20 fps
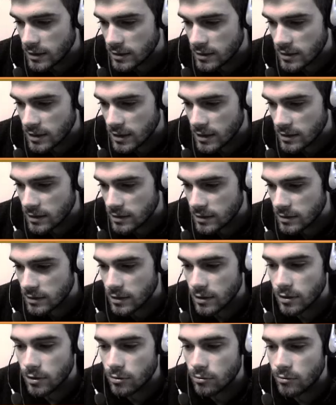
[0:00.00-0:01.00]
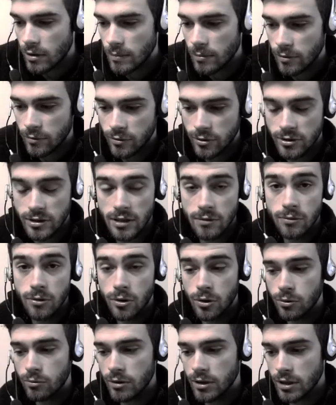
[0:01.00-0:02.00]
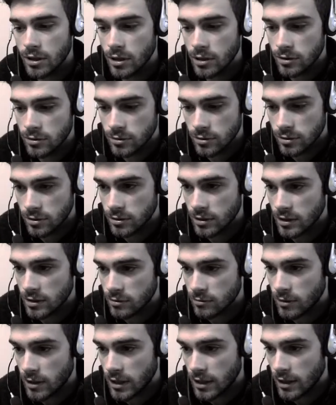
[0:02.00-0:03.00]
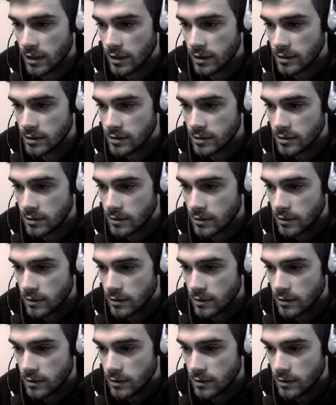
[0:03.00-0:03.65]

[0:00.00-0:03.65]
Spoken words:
6 rabbit furs, and we already got 2, so that's quite nice.